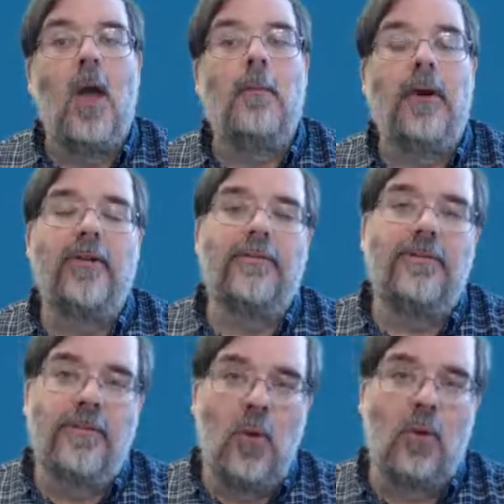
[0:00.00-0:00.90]
Part
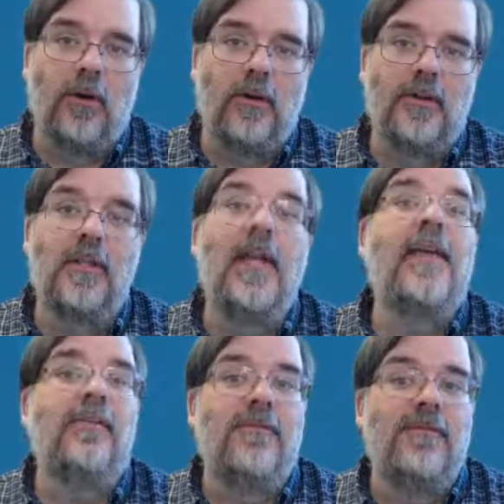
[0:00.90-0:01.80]
4,
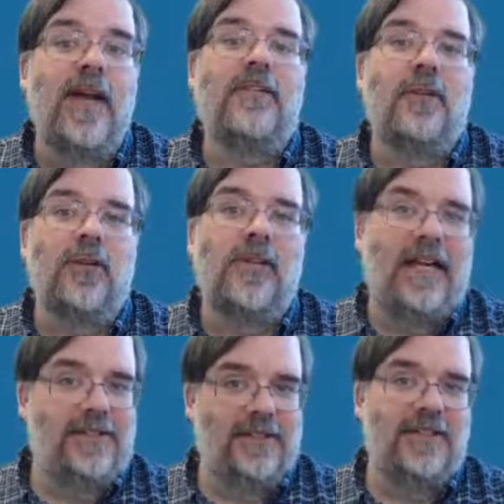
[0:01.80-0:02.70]
Vector
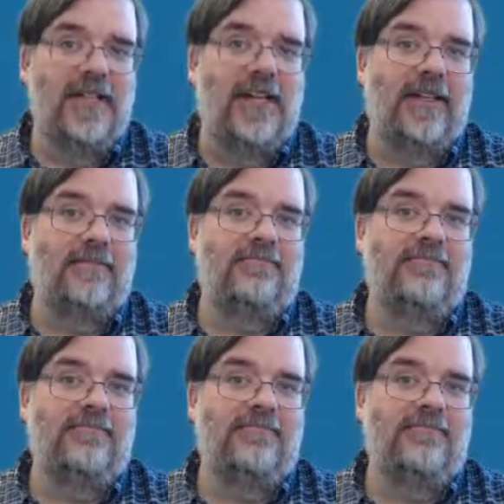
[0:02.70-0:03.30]
Class Design.